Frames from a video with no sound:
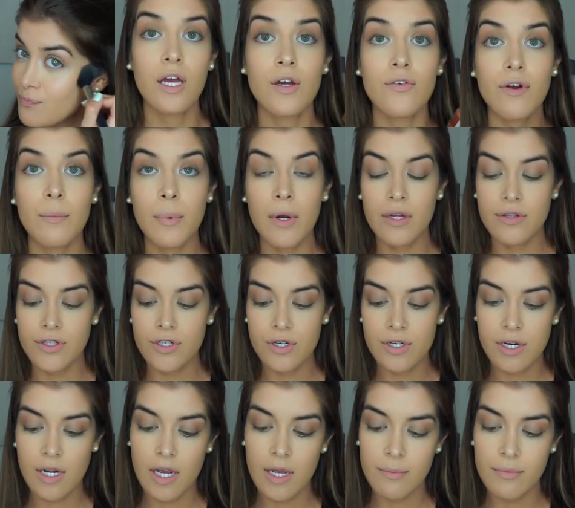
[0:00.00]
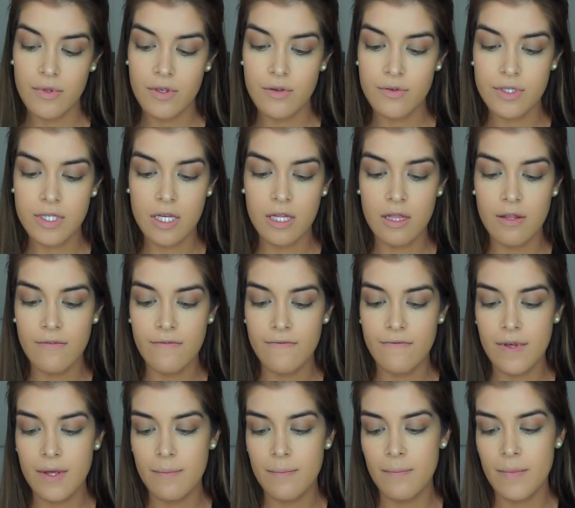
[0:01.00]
For bronzer, I'm using the Fit